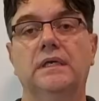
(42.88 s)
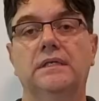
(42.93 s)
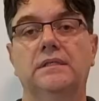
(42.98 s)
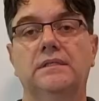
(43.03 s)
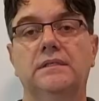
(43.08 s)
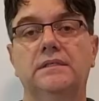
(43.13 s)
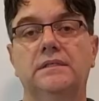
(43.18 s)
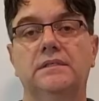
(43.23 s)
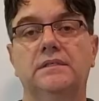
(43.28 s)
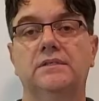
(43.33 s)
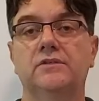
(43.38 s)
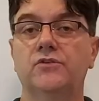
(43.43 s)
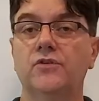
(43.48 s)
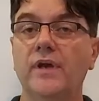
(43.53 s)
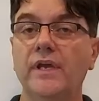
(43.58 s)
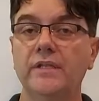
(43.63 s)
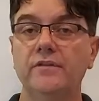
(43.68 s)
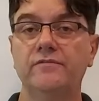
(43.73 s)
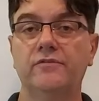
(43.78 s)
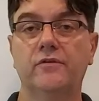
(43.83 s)
This is
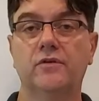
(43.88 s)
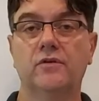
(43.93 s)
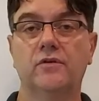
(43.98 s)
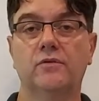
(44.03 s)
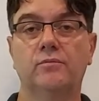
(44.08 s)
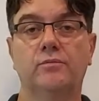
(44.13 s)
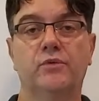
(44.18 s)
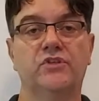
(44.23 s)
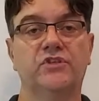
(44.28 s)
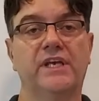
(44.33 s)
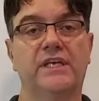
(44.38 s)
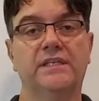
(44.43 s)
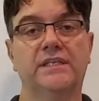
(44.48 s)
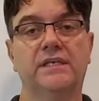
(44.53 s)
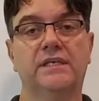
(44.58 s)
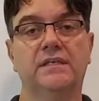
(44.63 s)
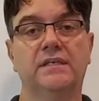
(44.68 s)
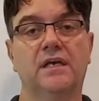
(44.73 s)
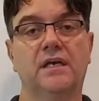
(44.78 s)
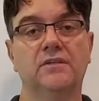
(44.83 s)
great for
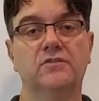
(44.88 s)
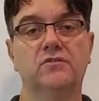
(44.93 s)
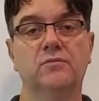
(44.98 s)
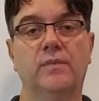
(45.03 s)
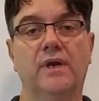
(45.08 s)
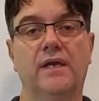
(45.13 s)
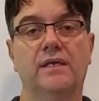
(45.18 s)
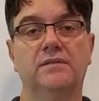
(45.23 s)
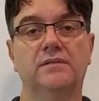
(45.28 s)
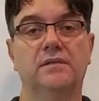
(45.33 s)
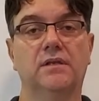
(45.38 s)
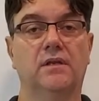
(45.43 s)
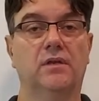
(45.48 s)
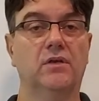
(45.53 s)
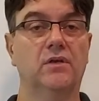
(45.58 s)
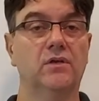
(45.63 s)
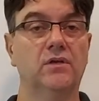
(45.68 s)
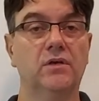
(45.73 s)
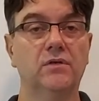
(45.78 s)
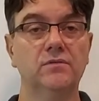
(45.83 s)
projecting customized
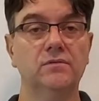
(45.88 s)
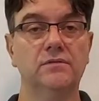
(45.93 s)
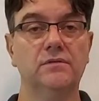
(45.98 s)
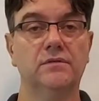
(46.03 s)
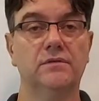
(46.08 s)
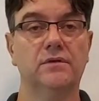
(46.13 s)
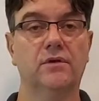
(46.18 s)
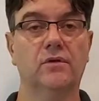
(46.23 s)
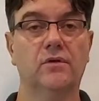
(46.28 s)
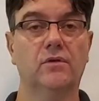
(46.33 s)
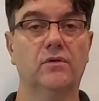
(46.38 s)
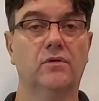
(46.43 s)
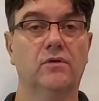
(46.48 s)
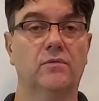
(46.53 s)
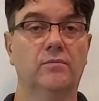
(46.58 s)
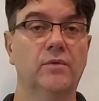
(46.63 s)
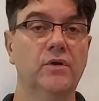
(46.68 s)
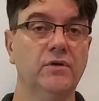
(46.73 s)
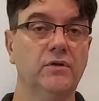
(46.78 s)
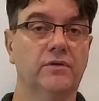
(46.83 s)
logos or
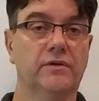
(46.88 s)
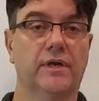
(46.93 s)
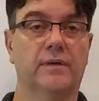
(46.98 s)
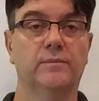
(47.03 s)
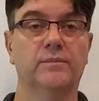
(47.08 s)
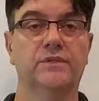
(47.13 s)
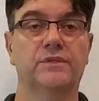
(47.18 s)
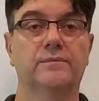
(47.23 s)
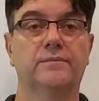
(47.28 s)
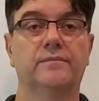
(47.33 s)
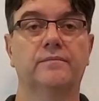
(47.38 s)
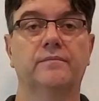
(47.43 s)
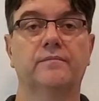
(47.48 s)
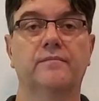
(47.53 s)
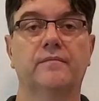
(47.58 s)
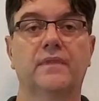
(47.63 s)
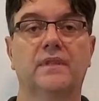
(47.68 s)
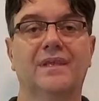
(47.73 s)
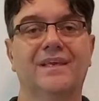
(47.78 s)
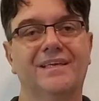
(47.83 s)
monograms.
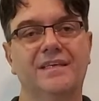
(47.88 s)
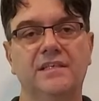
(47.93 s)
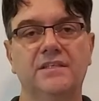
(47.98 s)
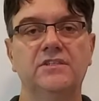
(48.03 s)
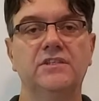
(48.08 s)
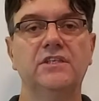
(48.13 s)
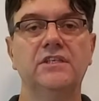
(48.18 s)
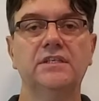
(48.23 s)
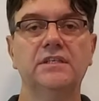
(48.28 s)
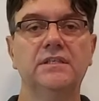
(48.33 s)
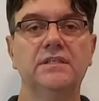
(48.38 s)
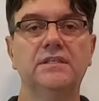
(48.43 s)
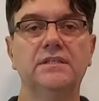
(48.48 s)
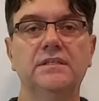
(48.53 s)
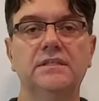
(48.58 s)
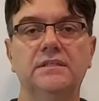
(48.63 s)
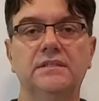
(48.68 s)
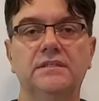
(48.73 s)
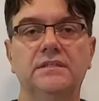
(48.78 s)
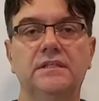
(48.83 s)
In
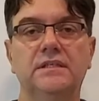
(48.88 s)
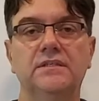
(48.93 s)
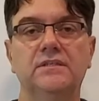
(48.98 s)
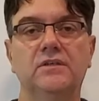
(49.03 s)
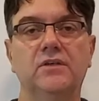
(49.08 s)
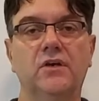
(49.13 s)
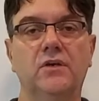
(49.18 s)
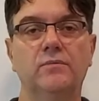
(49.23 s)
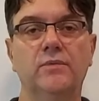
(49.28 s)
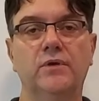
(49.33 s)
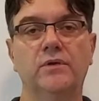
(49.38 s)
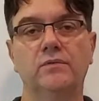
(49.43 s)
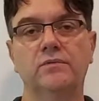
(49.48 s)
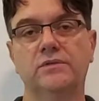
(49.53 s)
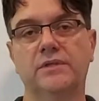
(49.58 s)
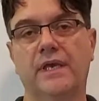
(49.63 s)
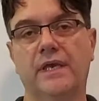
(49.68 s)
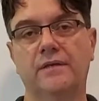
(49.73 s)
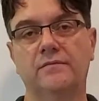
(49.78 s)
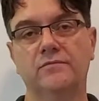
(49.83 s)
general, these
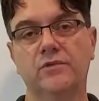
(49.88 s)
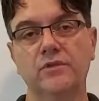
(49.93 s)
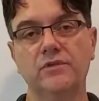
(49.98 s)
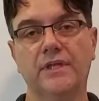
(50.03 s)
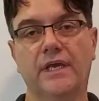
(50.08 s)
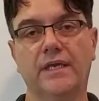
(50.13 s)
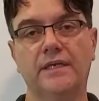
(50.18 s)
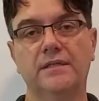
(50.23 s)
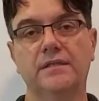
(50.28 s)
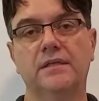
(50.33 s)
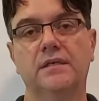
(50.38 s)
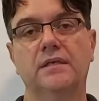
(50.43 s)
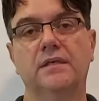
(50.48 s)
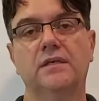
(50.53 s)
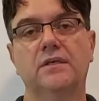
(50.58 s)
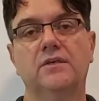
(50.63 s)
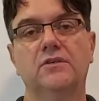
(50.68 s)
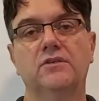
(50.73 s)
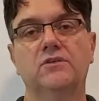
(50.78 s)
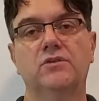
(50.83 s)
Gobos can rotate
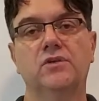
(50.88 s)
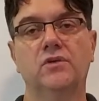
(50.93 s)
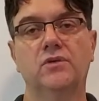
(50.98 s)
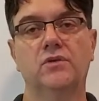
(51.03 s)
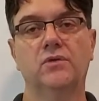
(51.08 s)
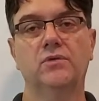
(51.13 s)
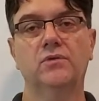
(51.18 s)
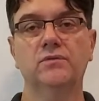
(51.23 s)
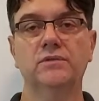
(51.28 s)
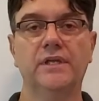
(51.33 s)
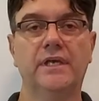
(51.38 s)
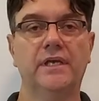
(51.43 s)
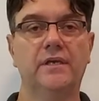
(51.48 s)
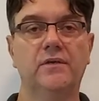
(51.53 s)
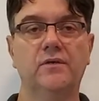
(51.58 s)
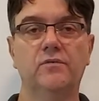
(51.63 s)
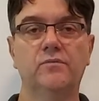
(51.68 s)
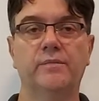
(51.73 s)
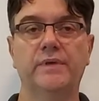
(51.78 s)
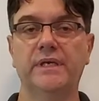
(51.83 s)
so they
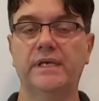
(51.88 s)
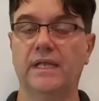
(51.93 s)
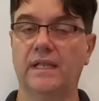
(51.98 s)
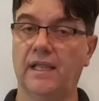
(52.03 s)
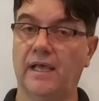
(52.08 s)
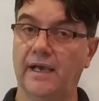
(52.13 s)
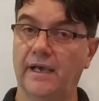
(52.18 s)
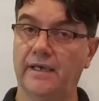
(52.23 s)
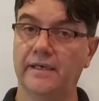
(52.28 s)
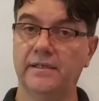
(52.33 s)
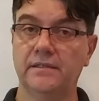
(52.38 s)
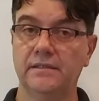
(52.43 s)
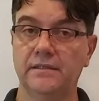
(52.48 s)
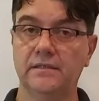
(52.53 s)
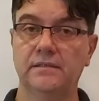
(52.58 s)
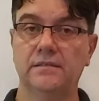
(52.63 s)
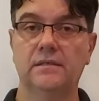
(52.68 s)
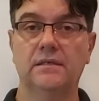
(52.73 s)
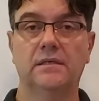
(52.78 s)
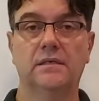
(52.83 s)
could be aligned,
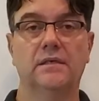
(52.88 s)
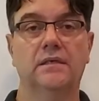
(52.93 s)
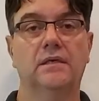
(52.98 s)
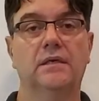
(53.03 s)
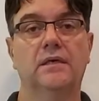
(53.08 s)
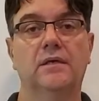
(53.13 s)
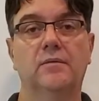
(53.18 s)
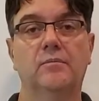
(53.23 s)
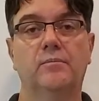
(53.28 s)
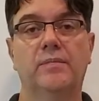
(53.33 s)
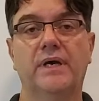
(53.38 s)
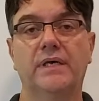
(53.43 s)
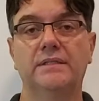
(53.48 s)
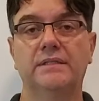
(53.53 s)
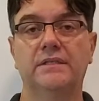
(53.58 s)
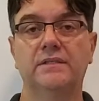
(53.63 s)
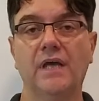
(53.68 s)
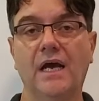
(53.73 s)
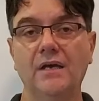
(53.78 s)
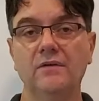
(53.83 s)
but
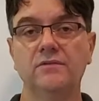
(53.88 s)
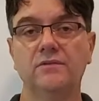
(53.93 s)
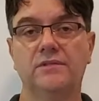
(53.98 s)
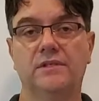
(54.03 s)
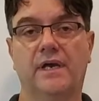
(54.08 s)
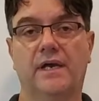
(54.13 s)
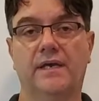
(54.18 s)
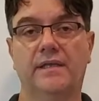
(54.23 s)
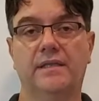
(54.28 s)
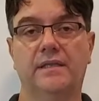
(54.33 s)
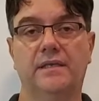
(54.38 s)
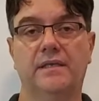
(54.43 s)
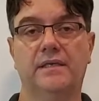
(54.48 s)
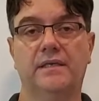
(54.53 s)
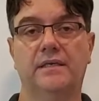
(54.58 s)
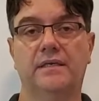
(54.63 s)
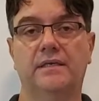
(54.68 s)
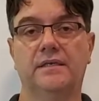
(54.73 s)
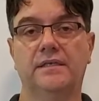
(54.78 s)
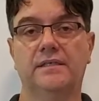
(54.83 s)
the downside
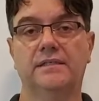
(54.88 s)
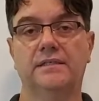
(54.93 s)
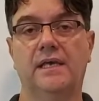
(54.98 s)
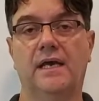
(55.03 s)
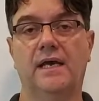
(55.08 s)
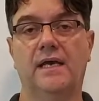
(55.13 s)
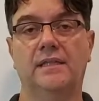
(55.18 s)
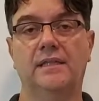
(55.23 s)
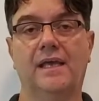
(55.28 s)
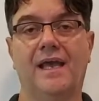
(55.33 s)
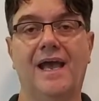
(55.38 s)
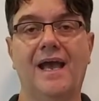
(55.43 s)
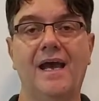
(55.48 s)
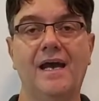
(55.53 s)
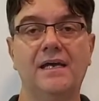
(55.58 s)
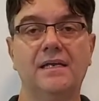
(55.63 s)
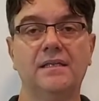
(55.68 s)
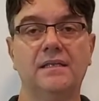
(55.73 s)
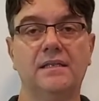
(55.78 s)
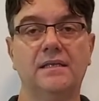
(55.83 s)
here is that
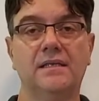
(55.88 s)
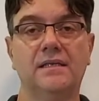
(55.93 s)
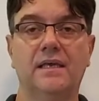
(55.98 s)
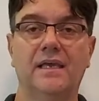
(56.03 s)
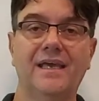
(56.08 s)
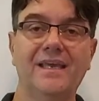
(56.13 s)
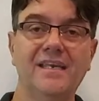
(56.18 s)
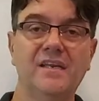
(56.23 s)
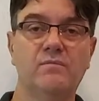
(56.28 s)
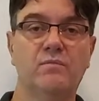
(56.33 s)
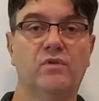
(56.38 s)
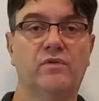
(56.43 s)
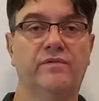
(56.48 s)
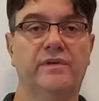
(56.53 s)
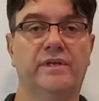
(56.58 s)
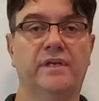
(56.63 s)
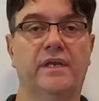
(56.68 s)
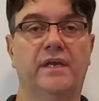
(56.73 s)
hardly any moving